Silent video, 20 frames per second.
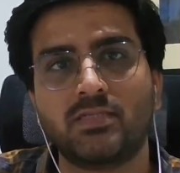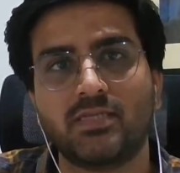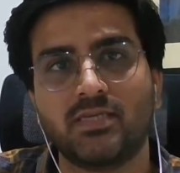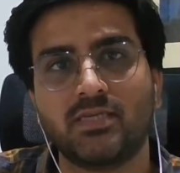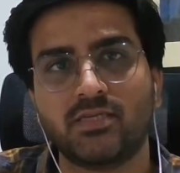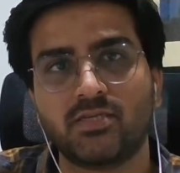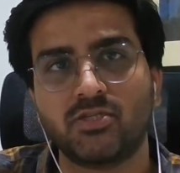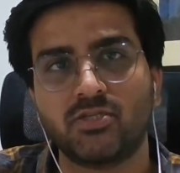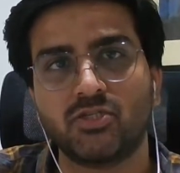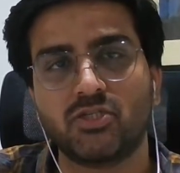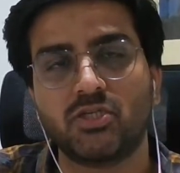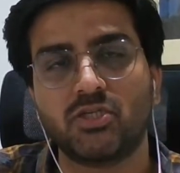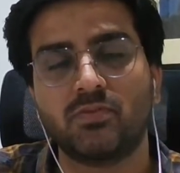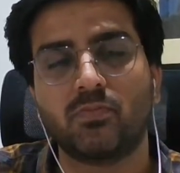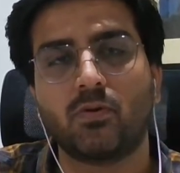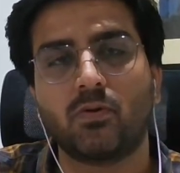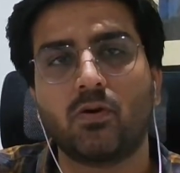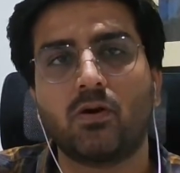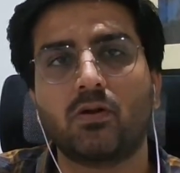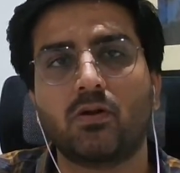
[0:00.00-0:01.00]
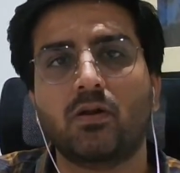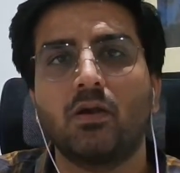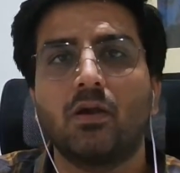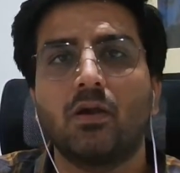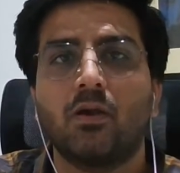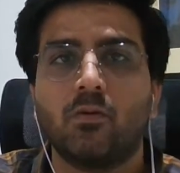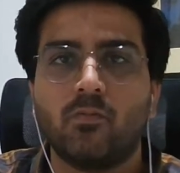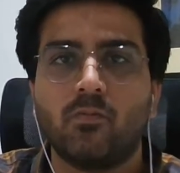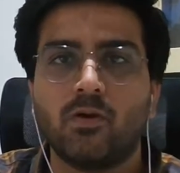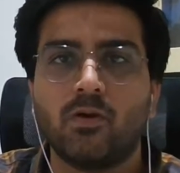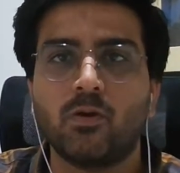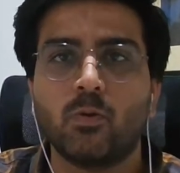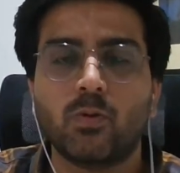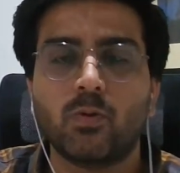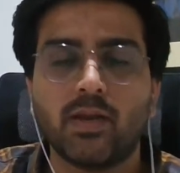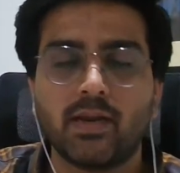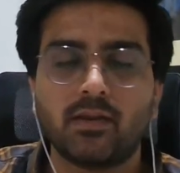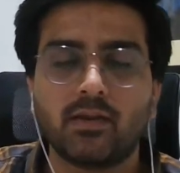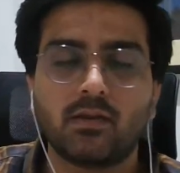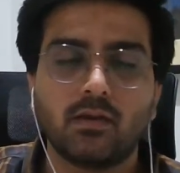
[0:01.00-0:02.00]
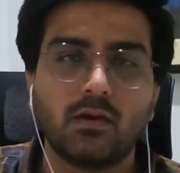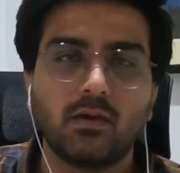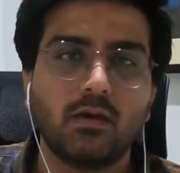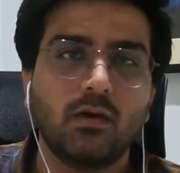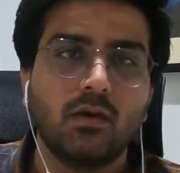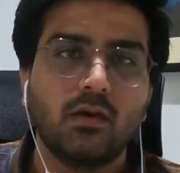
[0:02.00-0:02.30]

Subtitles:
internship, or where you get